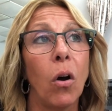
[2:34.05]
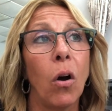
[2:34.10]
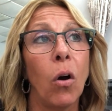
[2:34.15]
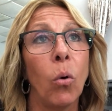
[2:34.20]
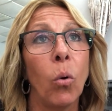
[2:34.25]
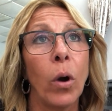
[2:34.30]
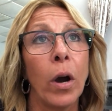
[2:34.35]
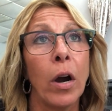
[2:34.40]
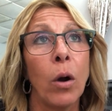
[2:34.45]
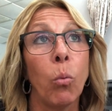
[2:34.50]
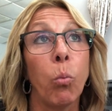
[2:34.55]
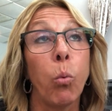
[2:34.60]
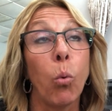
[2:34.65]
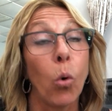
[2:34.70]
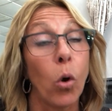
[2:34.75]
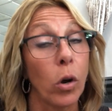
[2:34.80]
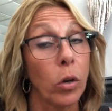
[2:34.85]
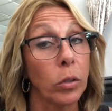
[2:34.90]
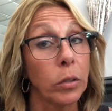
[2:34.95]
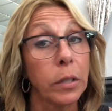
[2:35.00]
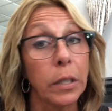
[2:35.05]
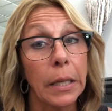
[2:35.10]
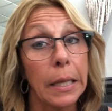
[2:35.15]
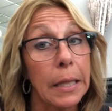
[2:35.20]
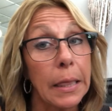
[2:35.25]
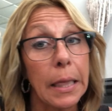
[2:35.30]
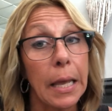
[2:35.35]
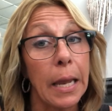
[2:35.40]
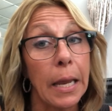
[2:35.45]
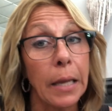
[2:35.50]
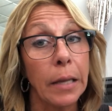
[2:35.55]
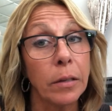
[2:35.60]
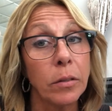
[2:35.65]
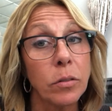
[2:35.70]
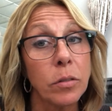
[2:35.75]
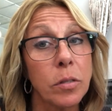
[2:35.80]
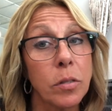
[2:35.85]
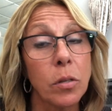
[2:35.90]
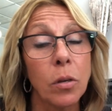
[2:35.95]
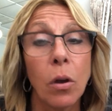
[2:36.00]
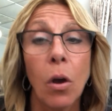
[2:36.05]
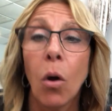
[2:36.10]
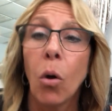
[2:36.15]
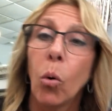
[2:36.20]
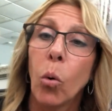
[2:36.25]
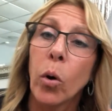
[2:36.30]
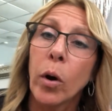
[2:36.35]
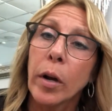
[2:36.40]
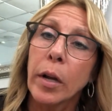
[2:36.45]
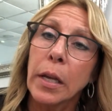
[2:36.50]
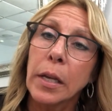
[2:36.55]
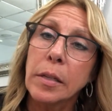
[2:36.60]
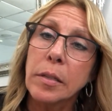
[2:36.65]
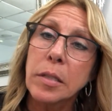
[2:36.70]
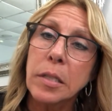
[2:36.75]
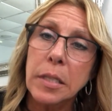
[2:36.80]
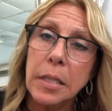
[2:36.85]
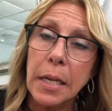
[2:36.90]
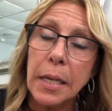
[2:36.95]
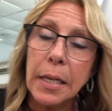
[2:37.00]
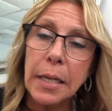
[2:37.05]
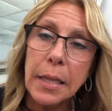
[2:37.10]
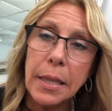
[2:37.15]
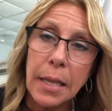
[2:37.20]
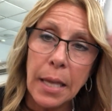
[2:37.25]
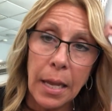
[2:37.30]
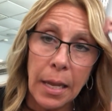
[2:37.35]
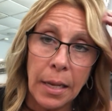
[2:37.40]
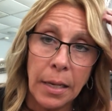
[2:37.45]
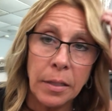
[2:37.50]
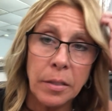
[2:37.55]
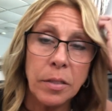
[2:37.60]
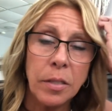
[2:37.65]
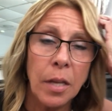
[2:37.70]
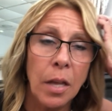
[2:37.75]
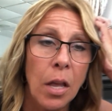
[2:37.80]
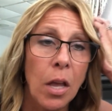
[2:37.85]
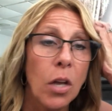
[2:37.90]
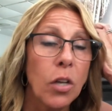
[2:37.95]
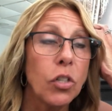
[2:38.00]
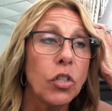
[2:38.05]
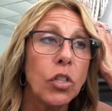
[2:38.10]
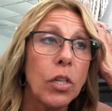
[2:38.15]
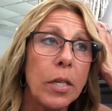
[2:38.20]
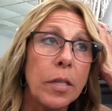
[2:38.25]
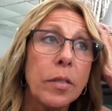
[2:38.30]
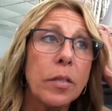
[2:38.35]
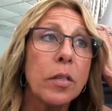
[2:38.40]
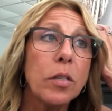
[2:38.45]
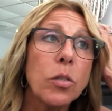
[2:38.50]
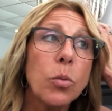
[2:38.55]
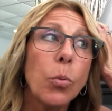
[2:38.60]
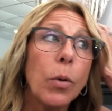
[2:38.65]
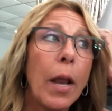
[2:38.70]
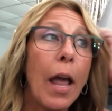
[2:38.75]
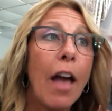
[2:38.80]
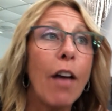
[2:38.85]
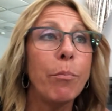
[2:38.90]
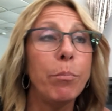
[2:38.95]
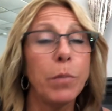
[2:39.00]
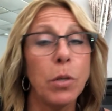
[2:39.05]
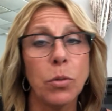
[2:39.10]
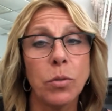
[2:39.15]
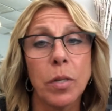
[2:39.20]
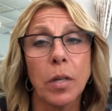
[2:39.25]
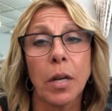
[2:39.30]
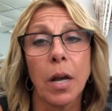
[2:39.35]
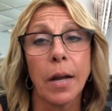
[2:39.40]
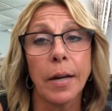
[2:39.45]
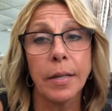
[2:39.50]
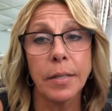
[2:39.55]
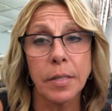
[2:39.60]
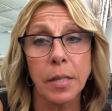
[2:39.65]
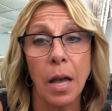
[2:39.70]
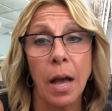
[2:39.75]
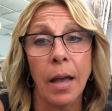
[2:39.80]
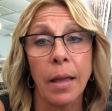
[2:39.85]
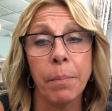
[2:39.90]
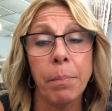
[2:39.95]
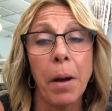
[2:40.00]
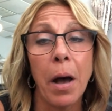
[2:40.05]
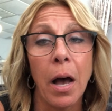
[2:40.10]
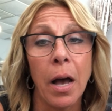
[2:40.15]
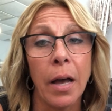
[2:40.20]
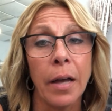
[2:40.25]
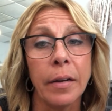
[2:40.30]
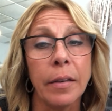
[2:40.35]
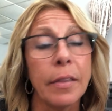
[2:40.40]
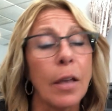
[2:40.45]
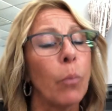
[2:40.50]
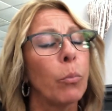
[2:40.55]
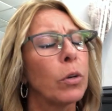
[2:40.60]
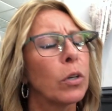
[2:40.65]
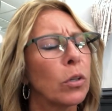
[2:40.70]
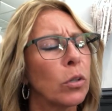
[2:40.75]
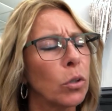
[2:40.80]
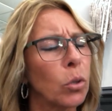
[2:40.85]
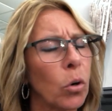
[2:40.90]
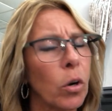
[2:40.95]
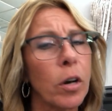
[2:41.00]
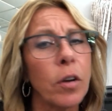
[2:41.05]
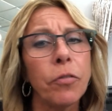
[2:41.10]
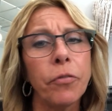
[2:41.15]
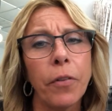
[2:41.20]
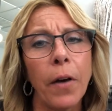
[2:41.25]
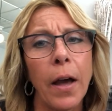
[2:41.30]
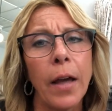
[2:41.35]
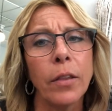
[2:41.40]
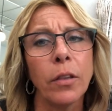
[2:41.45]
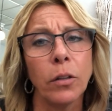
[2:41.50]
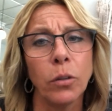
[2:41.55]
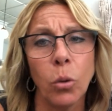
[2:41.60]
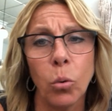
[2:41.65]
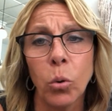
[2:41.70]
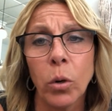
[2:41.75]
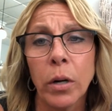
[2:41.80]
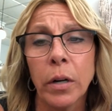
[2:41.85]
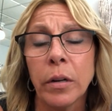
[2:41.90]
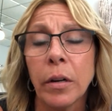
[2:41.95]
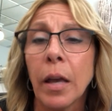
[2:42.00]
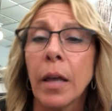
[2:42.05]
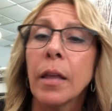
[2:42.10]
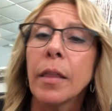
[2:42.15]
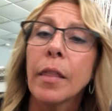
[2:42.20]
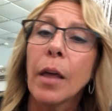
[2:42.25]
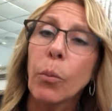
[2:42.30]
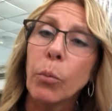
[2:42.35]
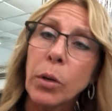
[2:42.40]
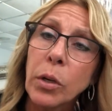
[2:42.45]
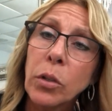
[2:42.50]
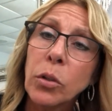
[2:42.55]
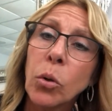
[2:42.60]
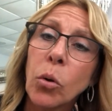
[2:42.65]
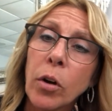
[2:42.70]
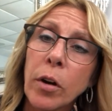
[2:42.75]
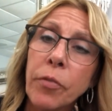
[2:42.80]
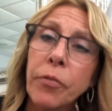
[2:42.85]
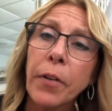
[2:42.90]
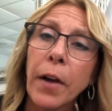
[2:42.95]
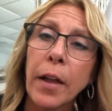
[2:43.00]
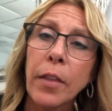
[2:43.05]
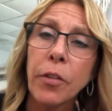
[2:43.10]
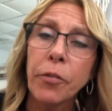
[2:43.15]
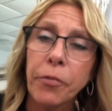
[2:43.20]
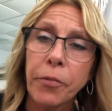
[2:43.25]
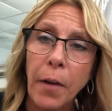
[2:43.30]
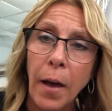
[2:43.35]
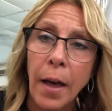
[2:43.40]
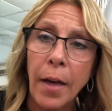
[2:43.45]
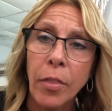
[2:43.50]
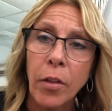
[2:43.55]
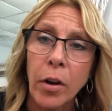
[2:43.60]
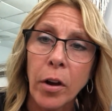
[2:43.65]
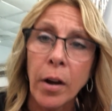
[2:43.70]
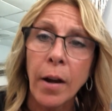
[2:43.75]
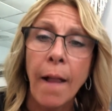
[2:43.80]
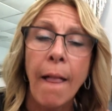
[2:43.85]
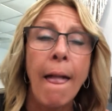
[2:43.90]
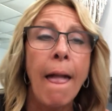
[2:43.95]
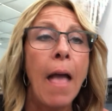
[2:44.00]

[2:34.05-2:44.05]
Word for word: or worldly things or conceited things. Jesus would have music on his iPod that would glorify the Lord, that would glorify the Father,